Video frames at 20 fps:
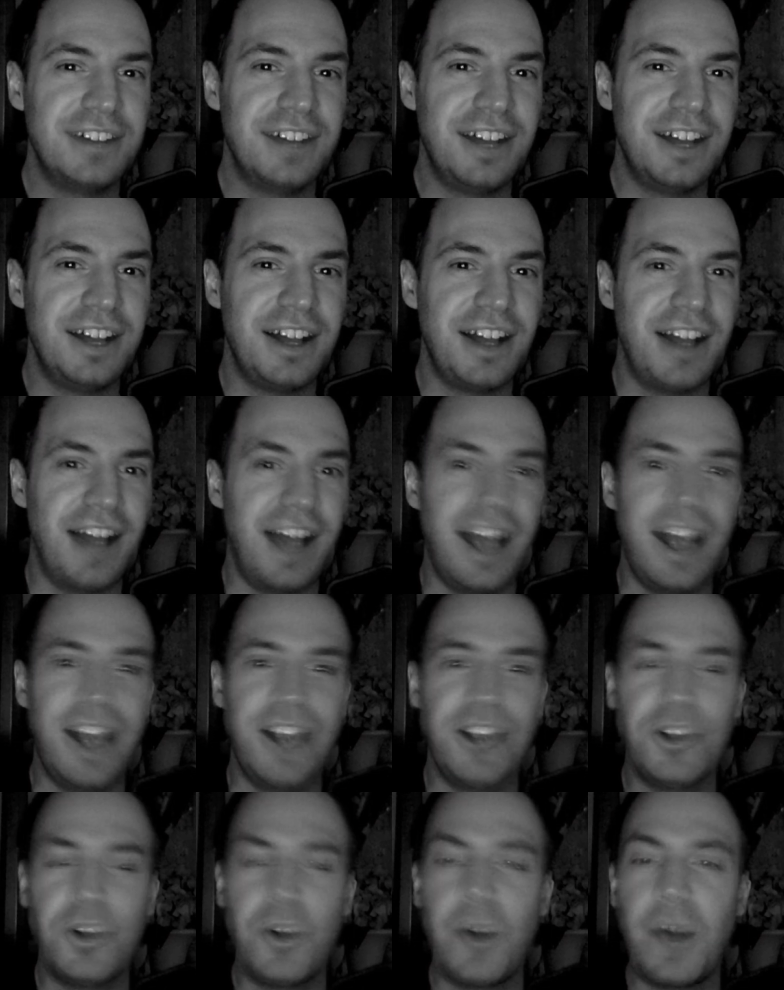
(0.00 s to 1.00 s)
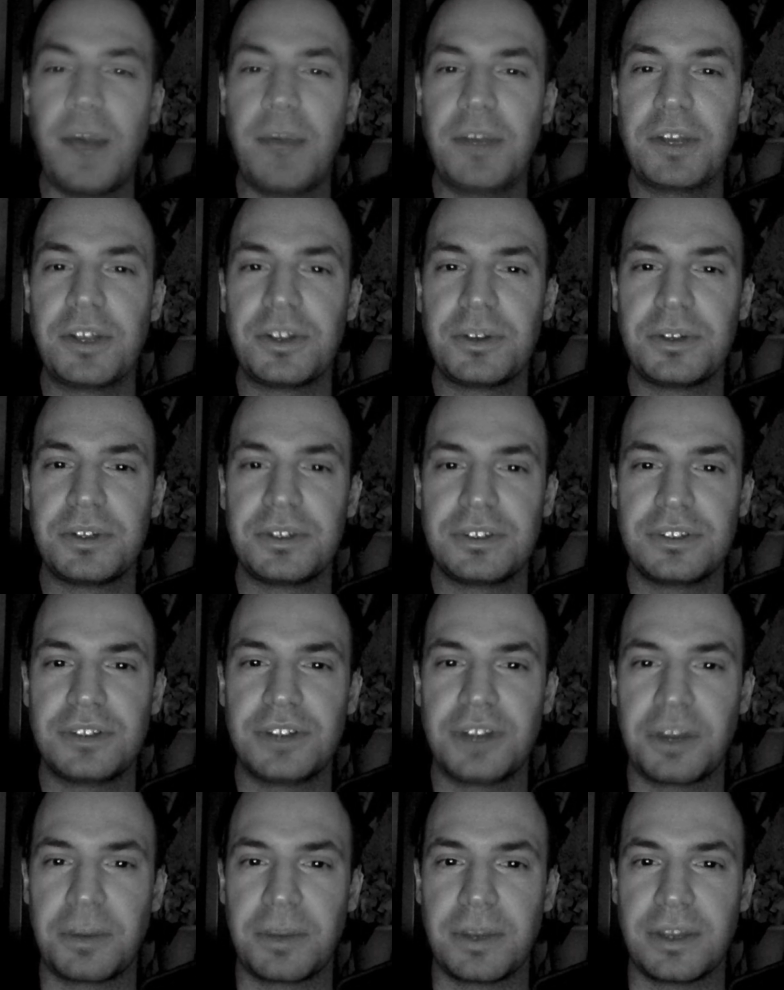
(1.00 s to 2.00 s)
I don't know why I'm the only one
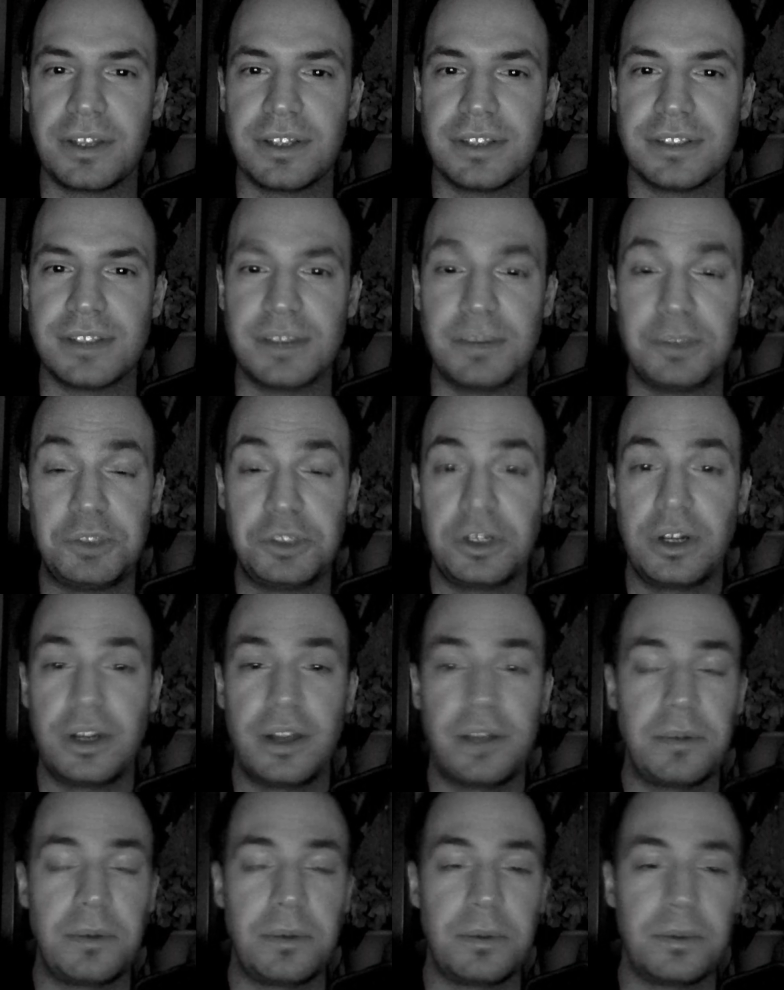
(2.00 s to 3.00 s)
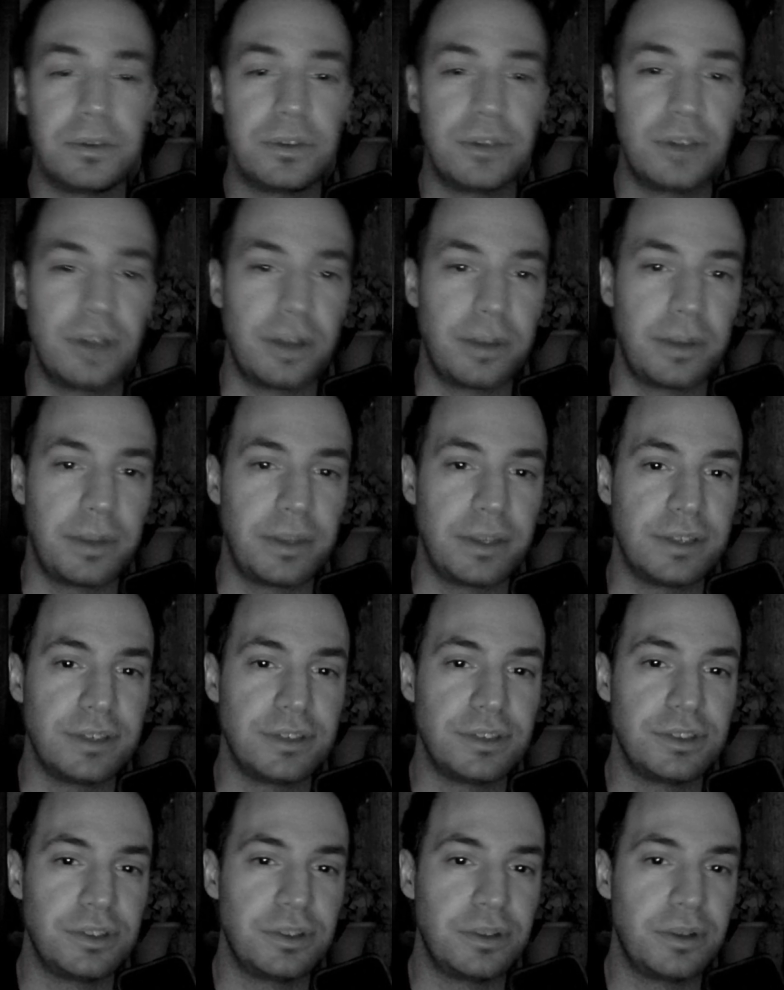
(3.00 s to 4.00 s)
talking about this. I'm sure other people talk about
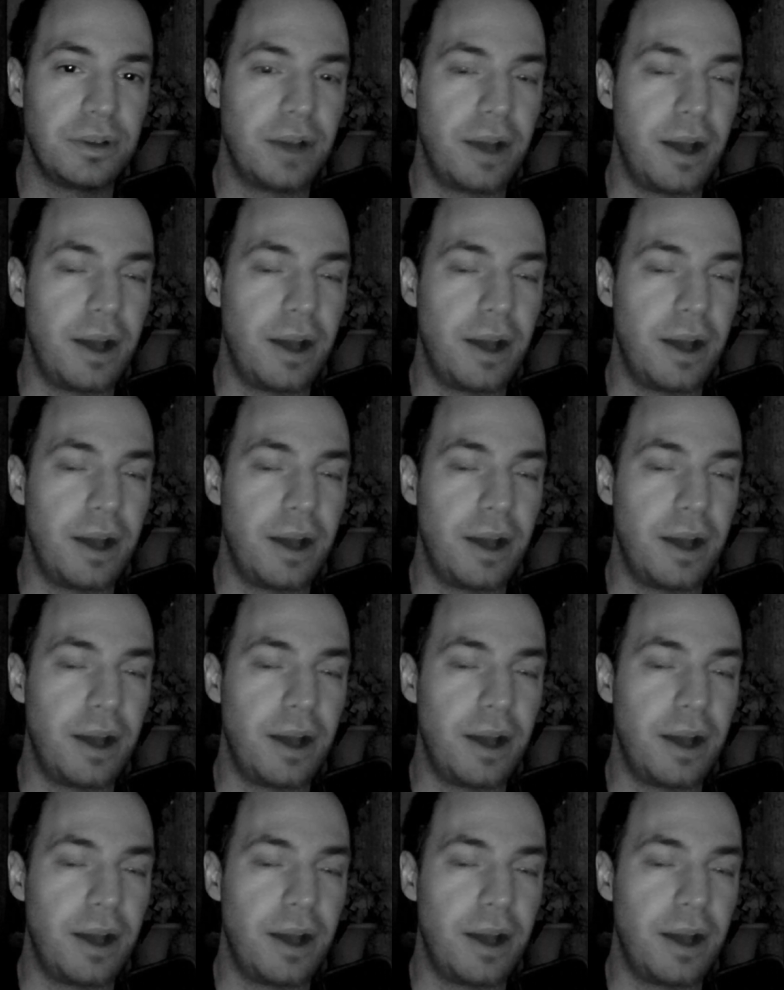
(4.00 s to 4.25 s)
this too.